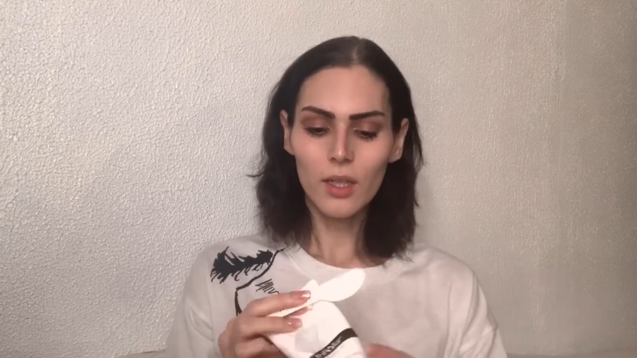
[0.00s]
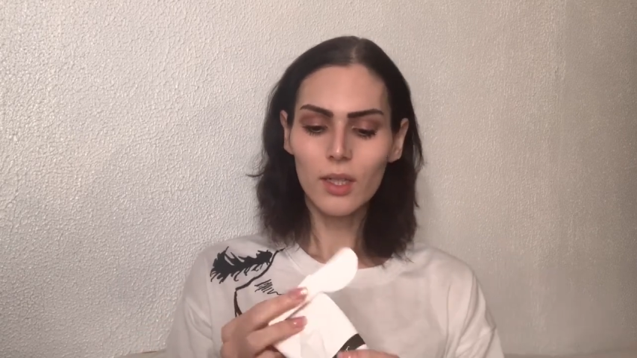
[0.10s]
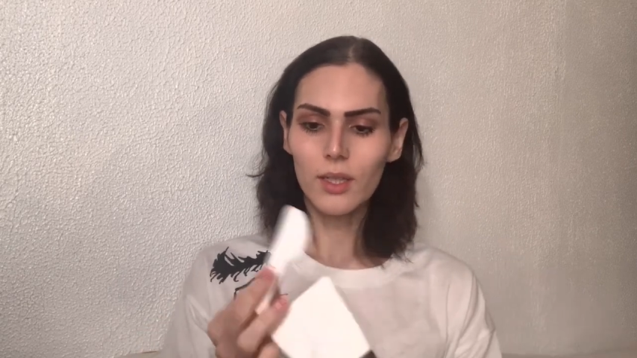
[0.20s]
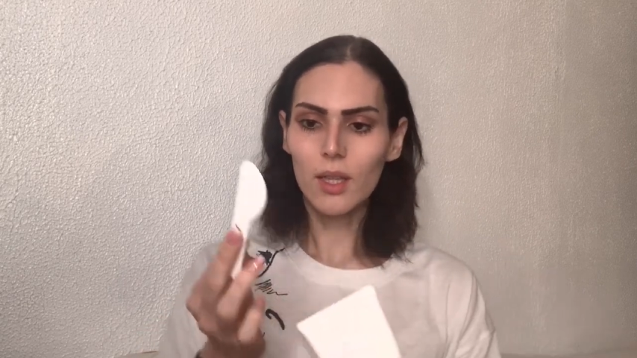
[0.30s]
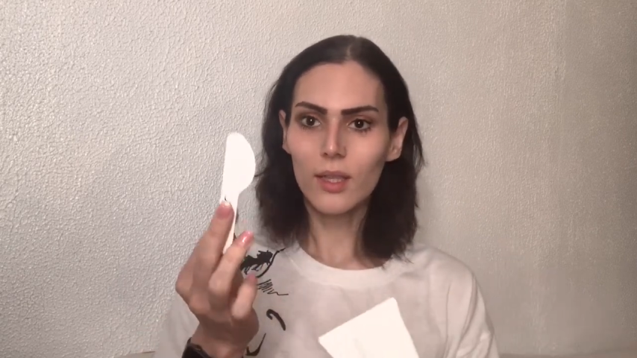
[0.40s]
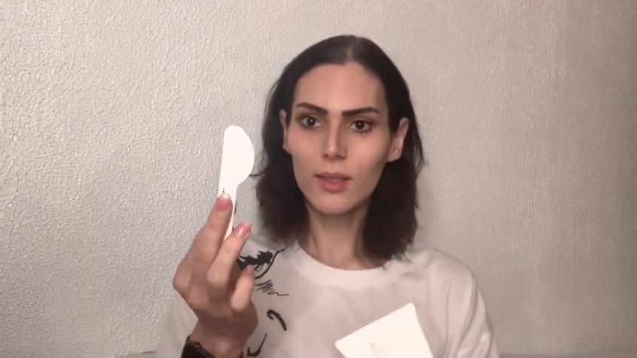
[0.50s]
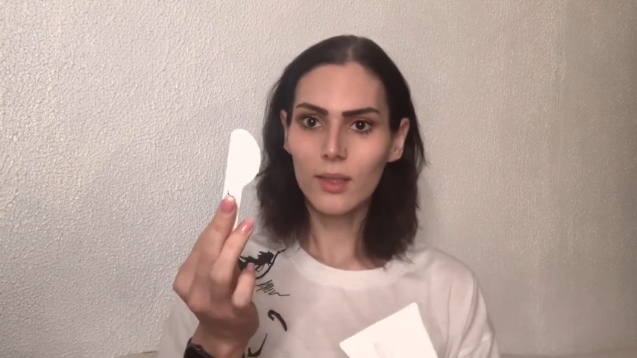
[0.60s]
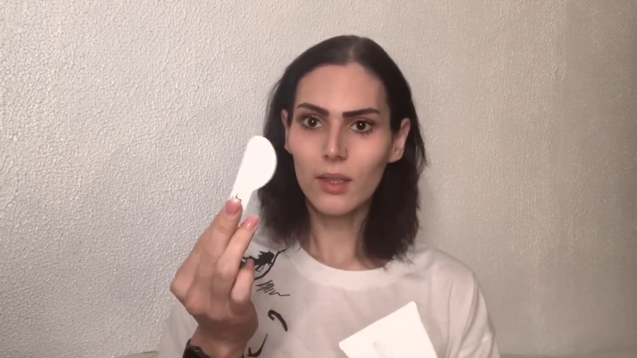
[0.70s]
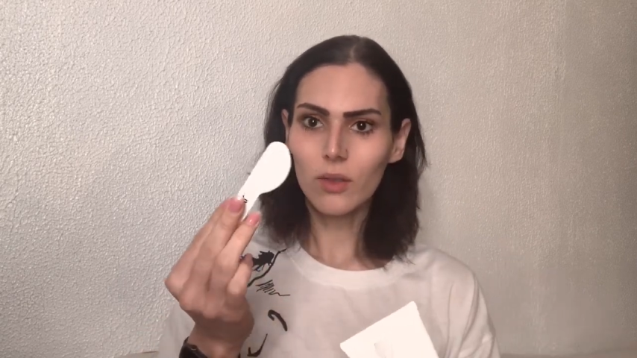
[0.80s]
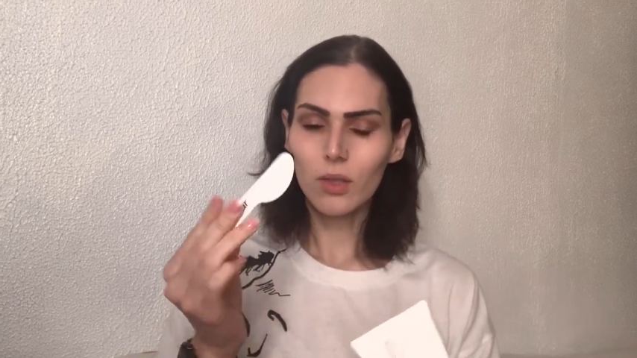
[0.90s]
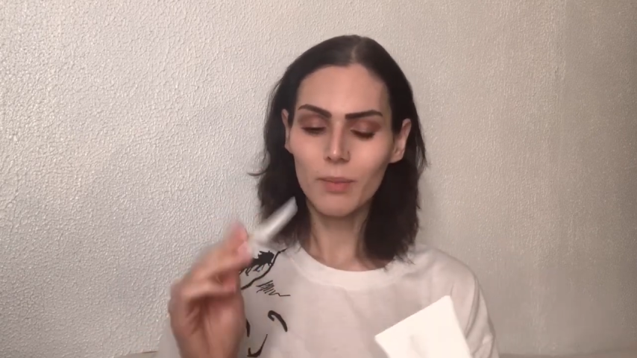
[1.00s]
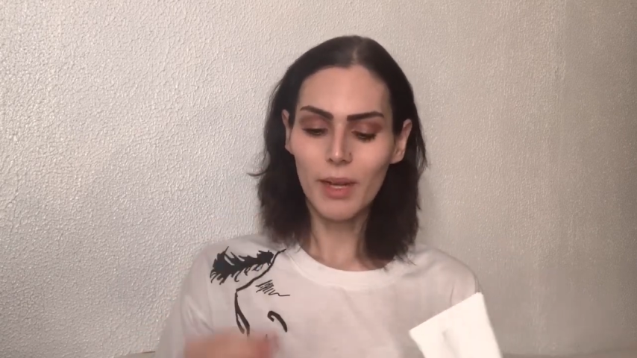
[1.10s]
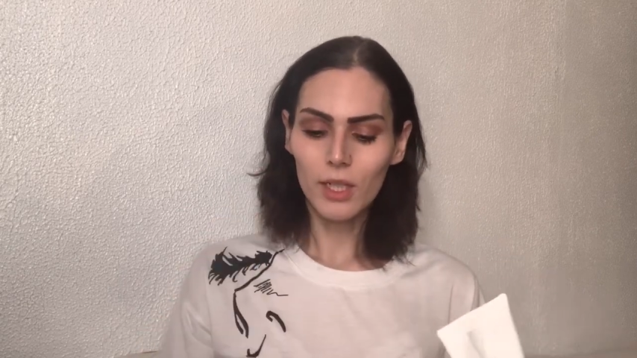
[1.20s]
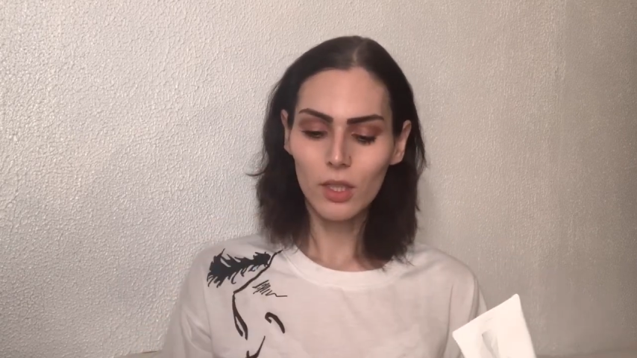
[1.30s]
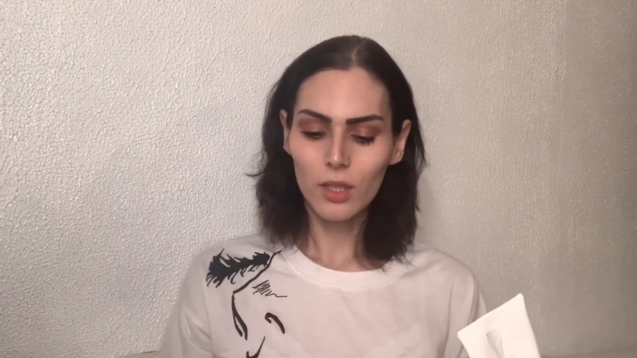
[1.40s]
and then this is the little
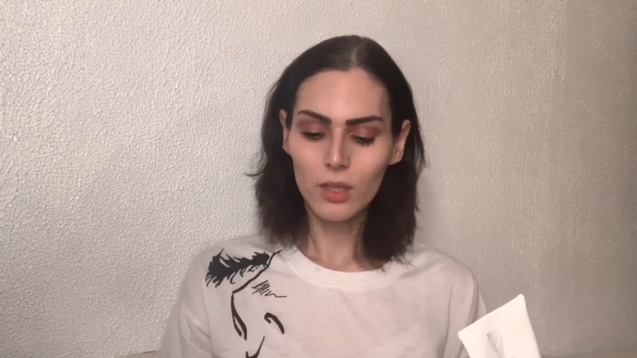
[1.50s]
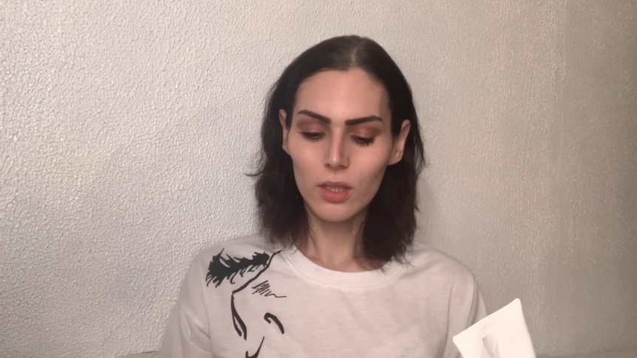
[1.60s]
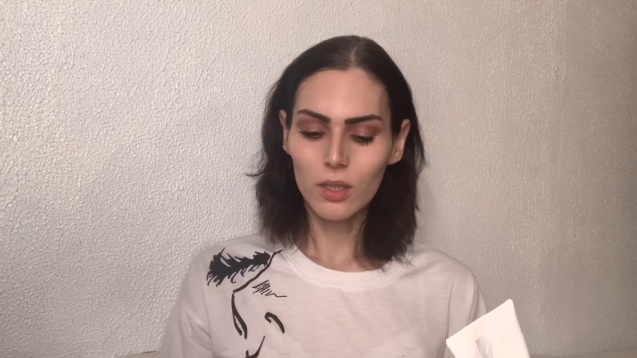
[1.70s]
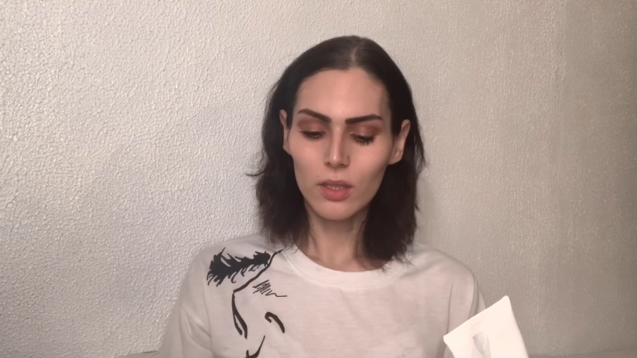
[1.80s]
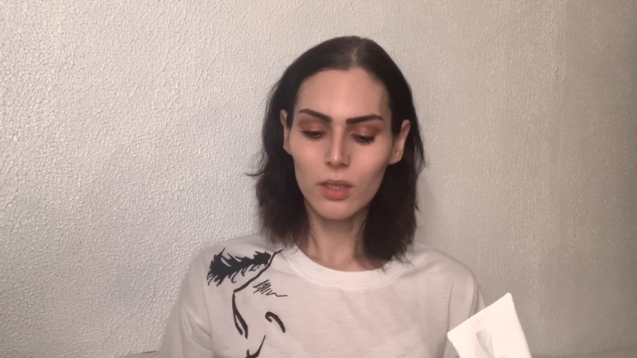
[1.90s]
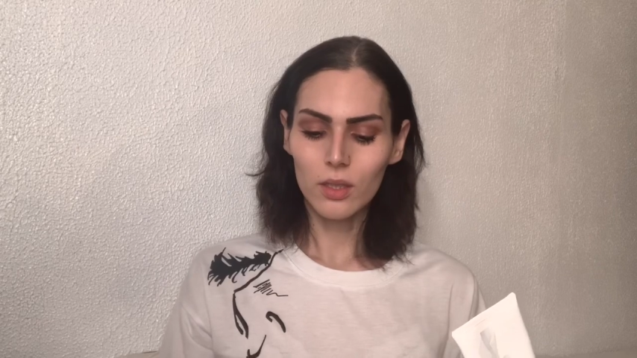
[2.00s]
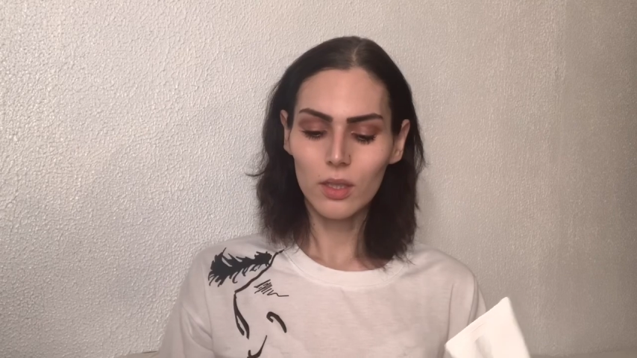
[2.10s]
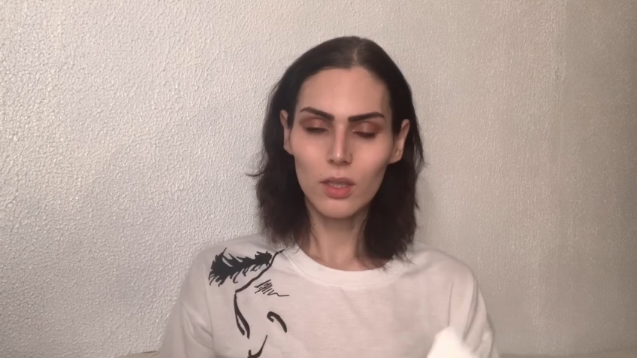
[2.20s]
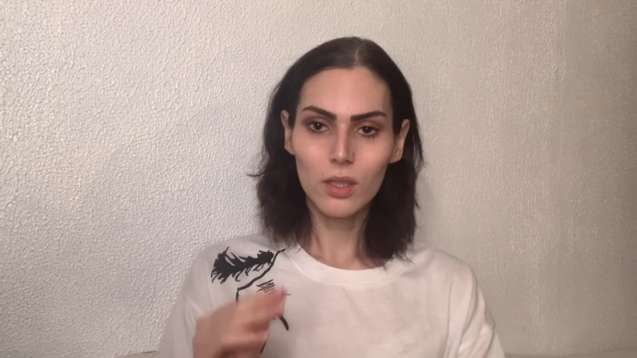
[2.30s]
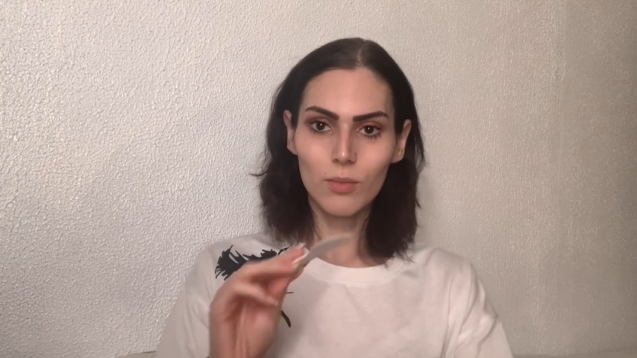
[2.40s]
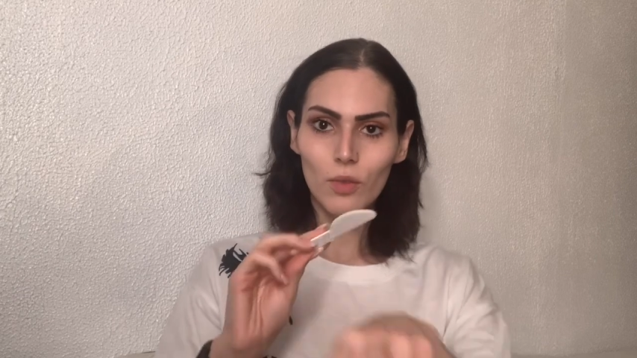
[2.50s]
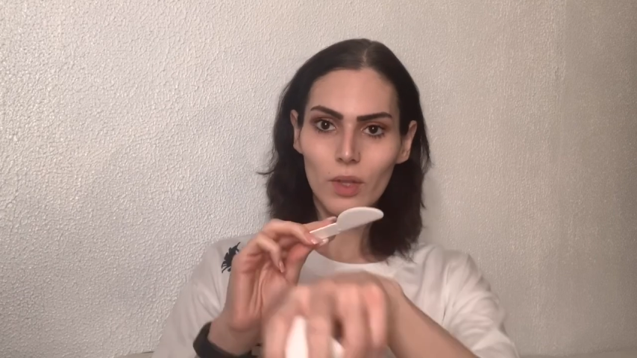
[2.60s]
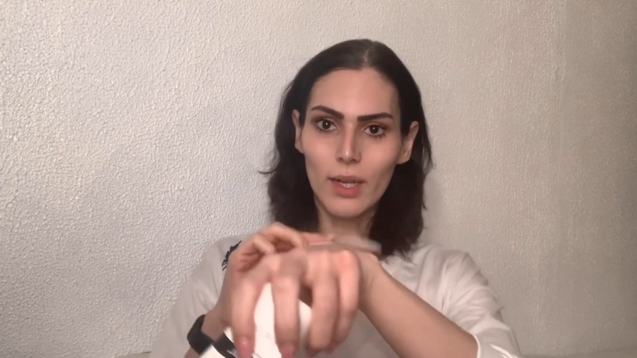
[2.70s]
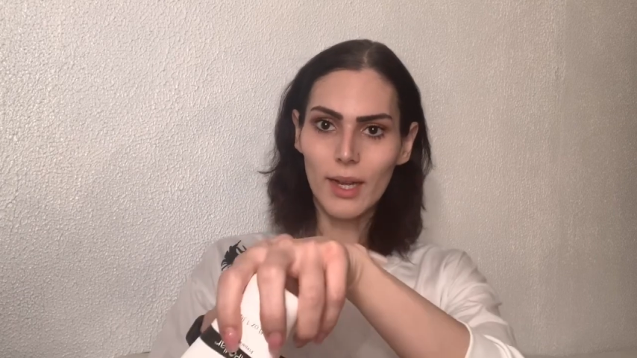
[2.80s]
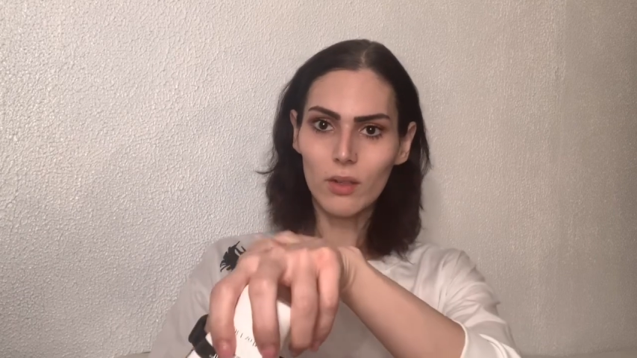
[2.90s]
spatula to smooth
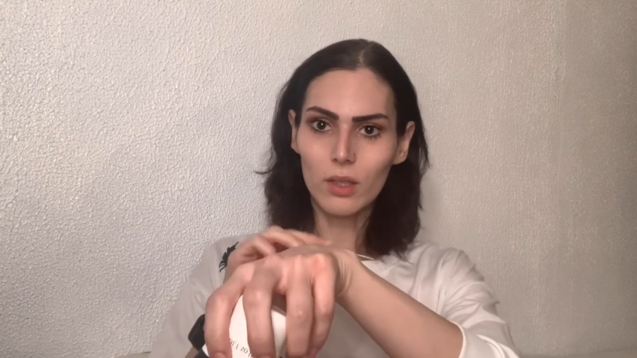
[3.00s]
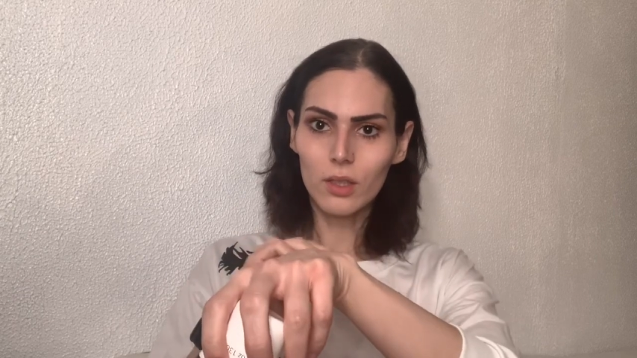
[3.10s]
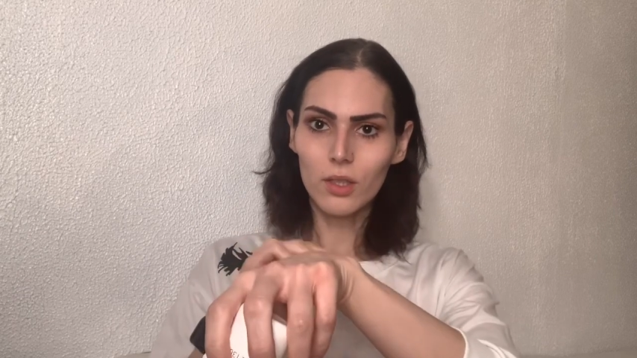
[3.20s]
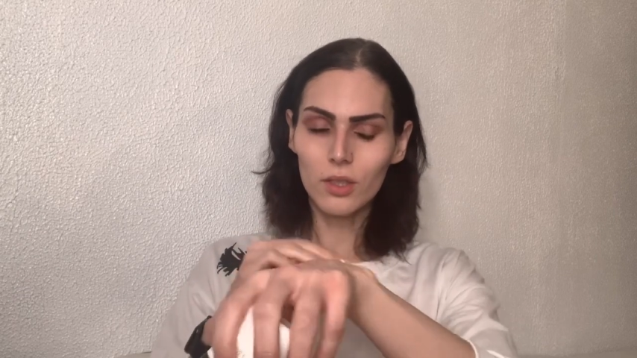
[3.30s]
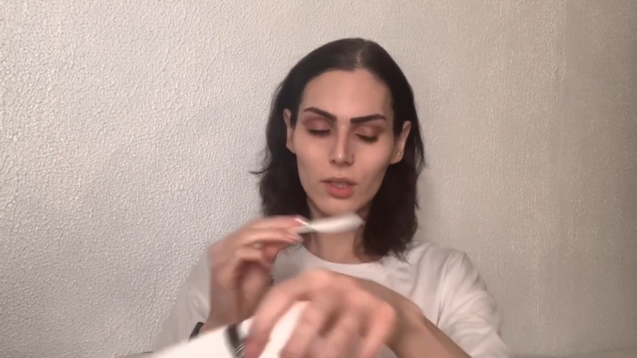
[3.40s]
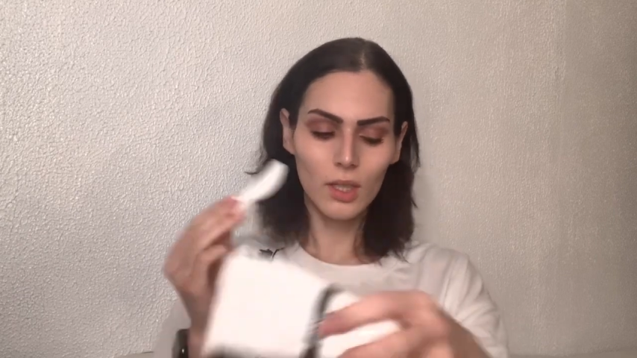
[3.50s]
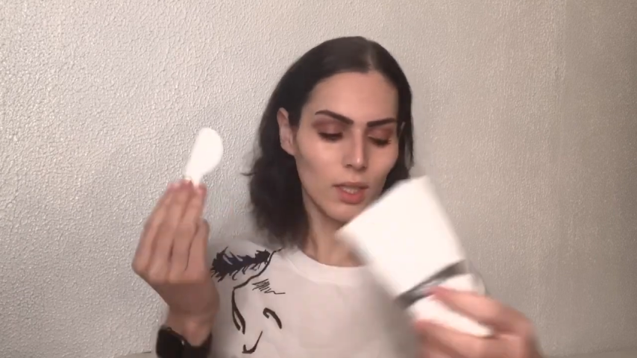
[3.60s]
it out onto your skin.